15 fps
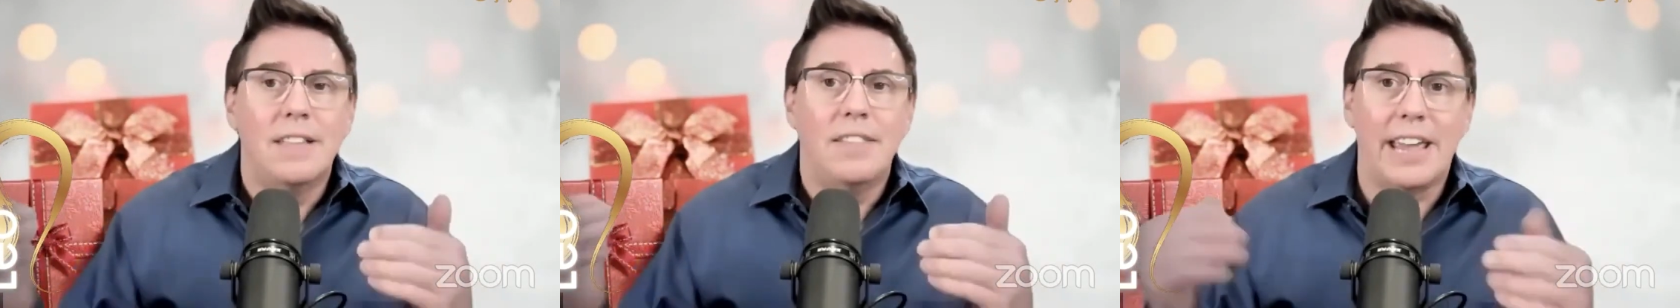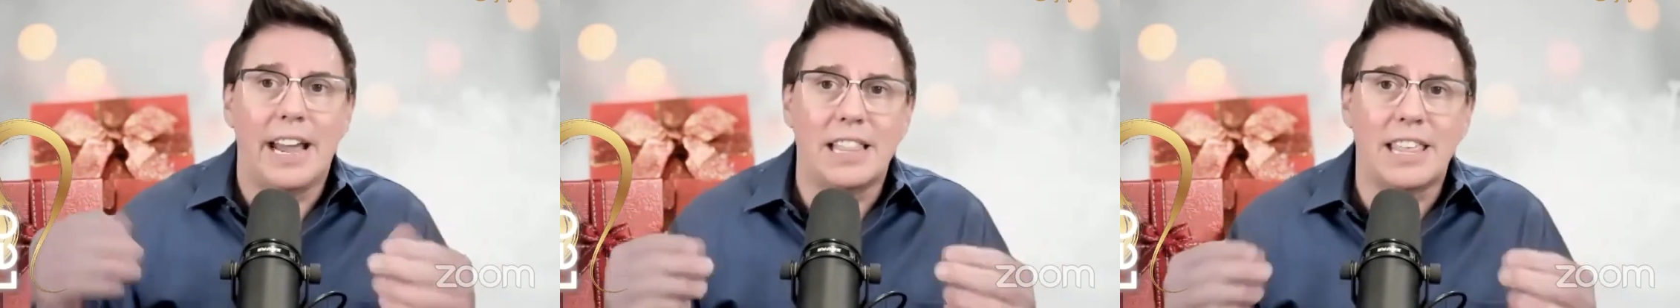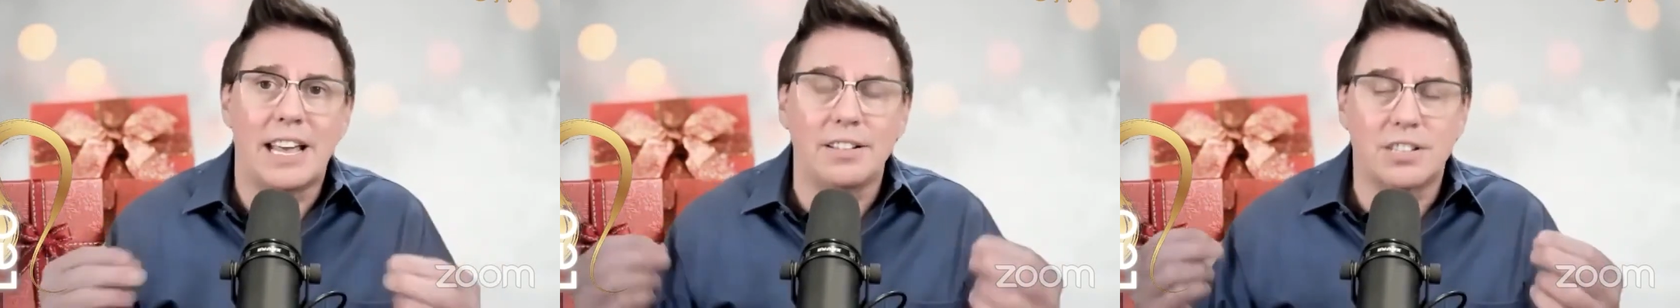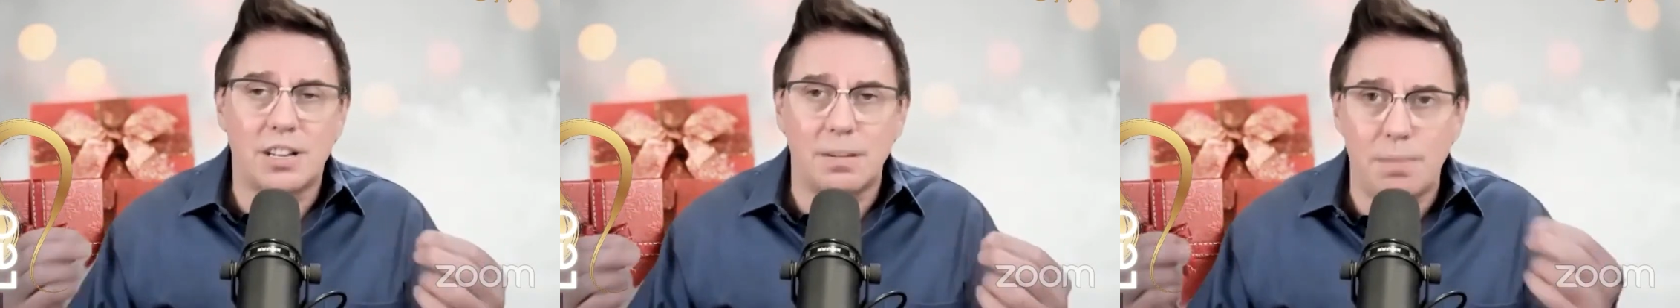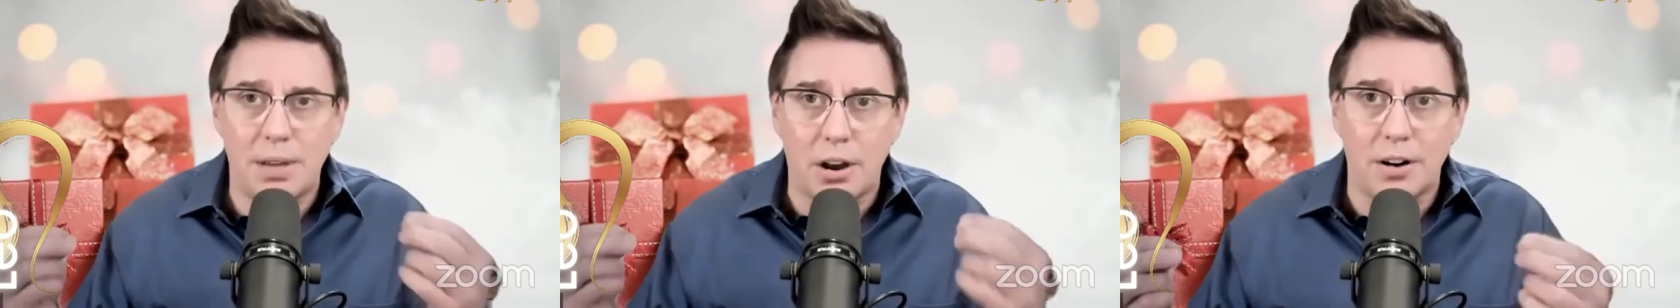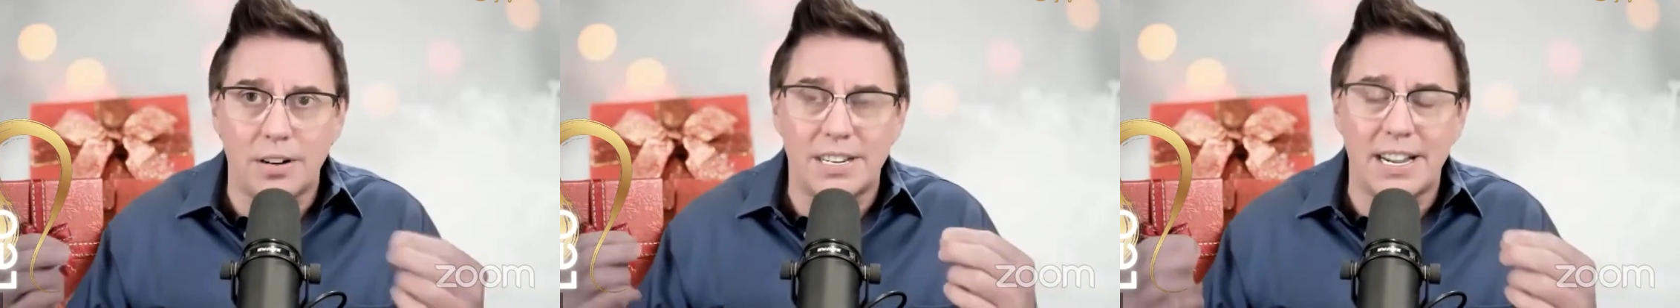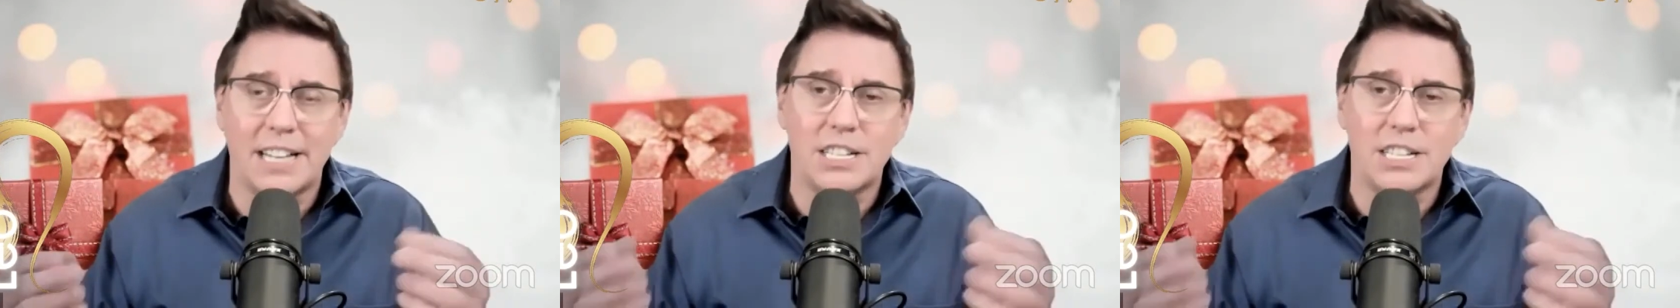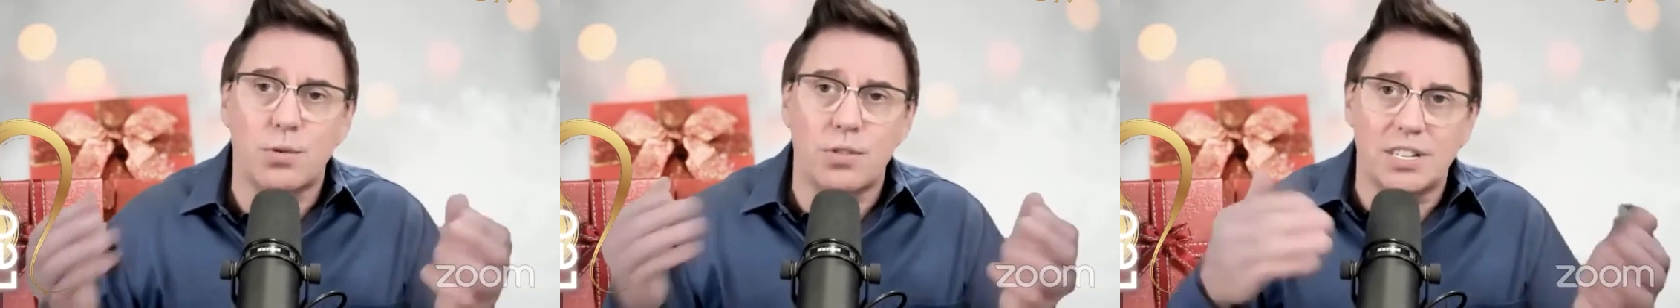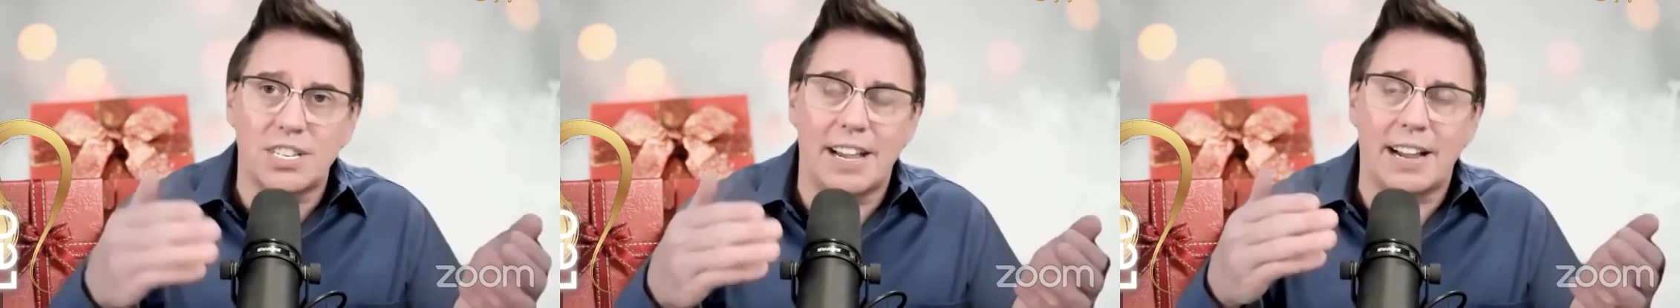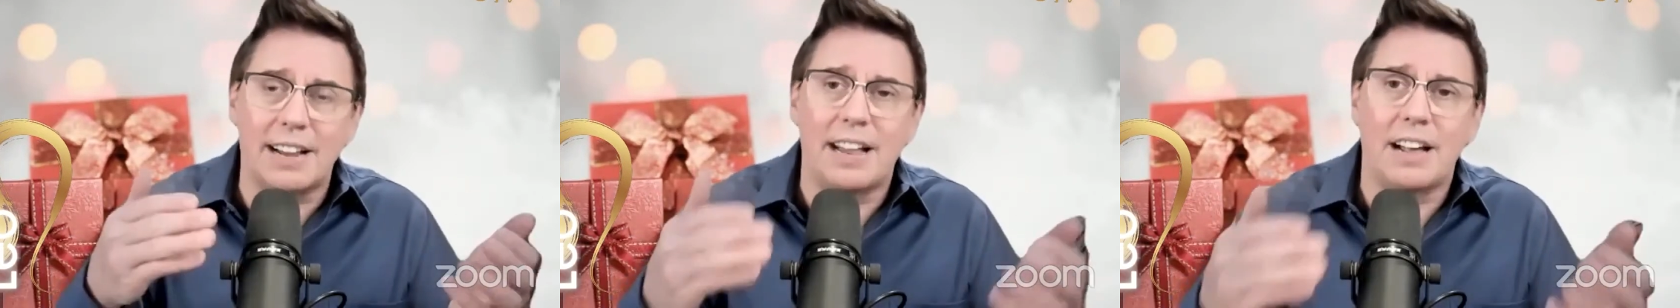the eighth house can be our debts where the
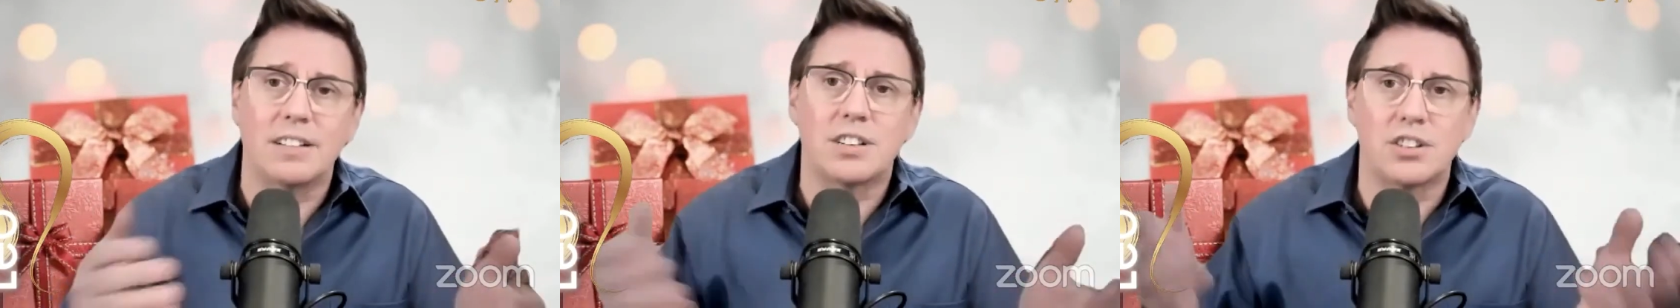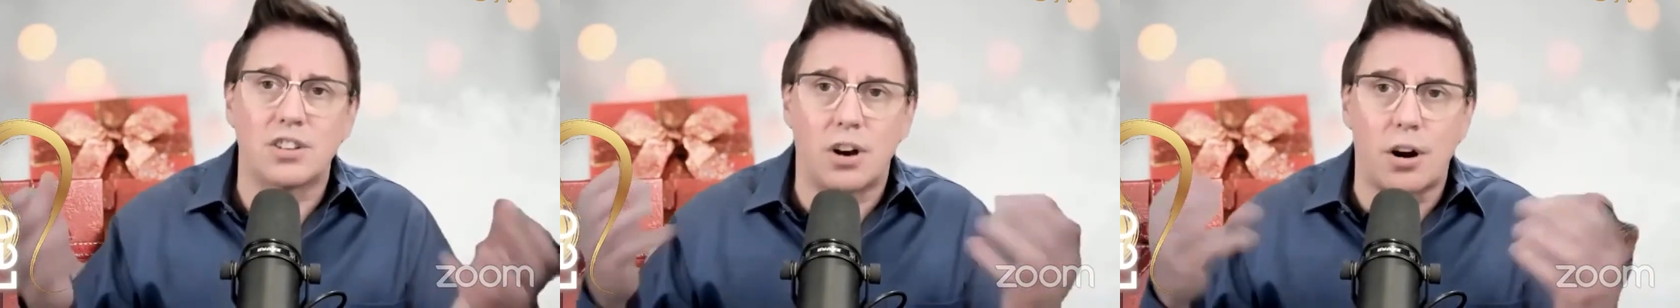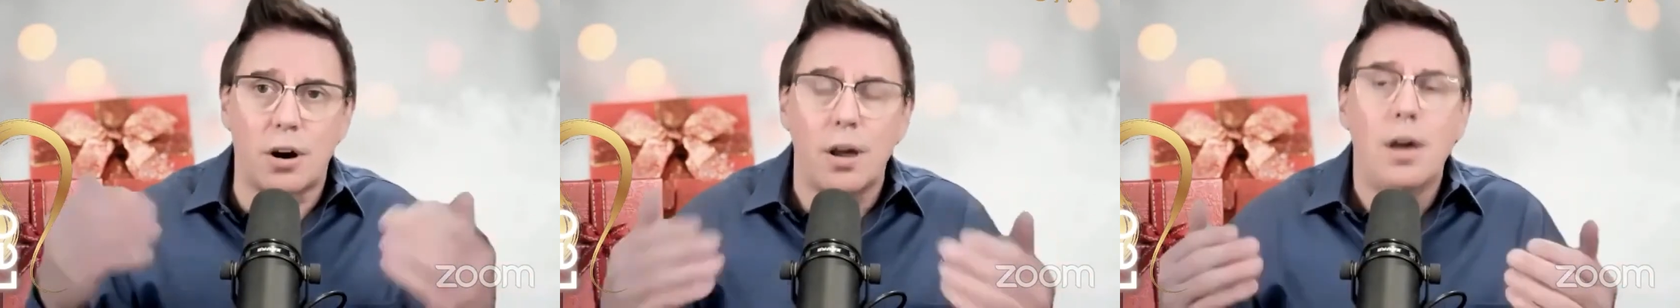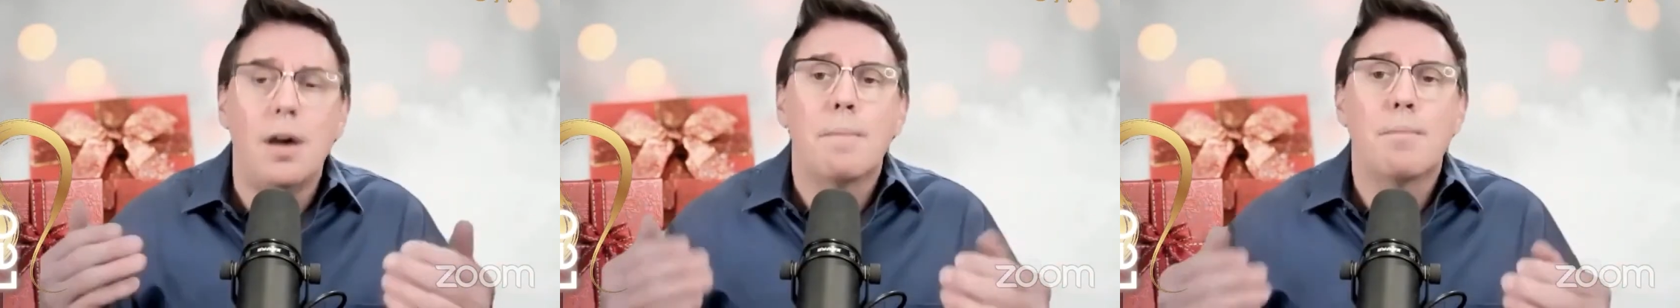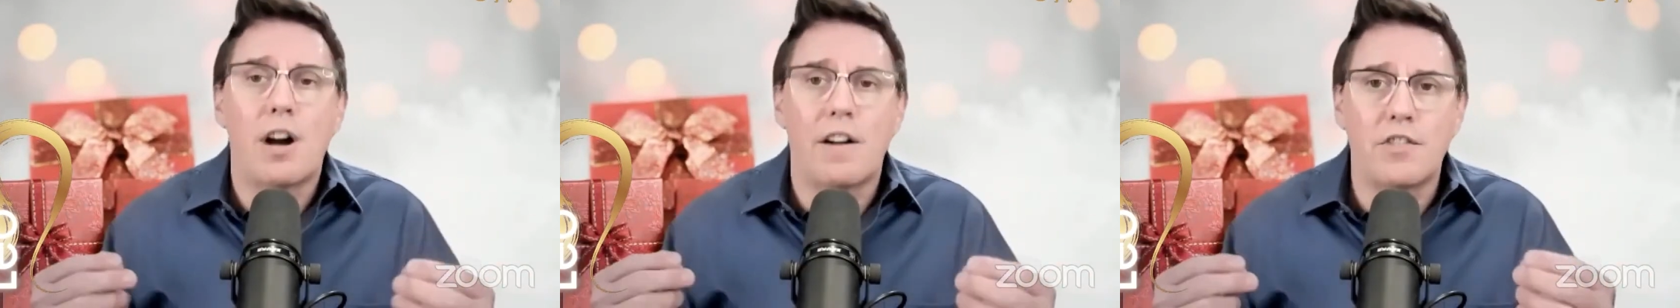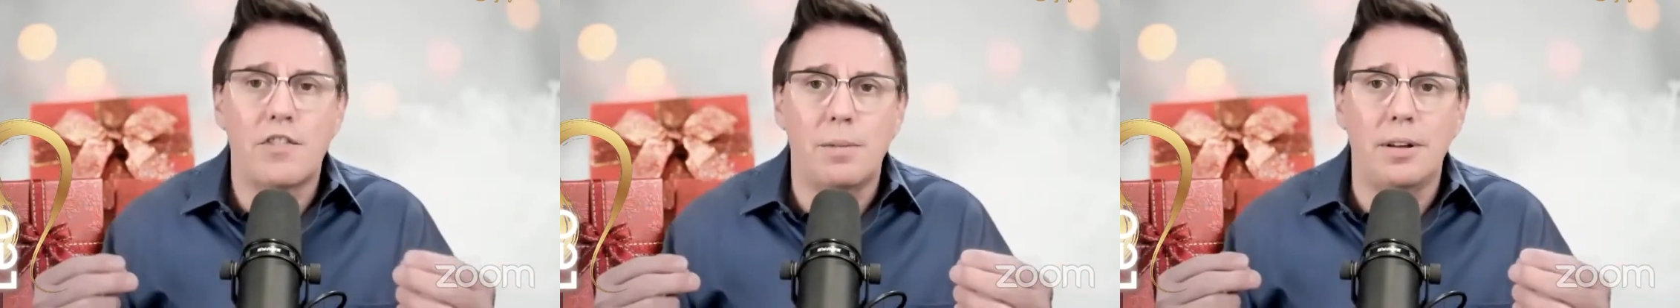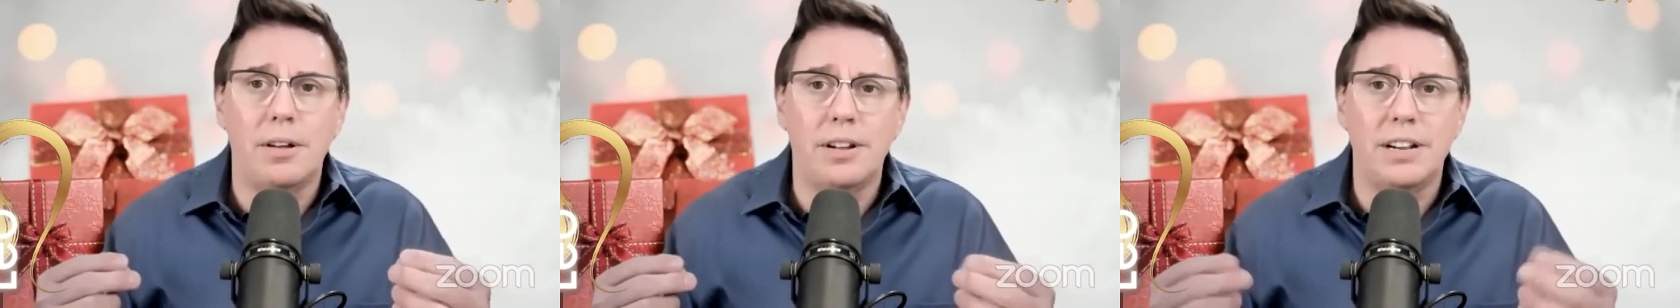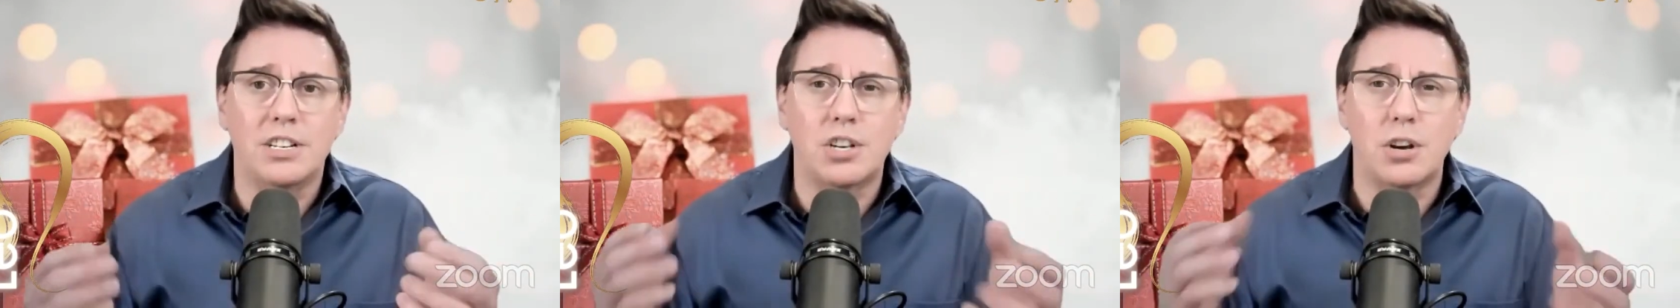second house is our profitability.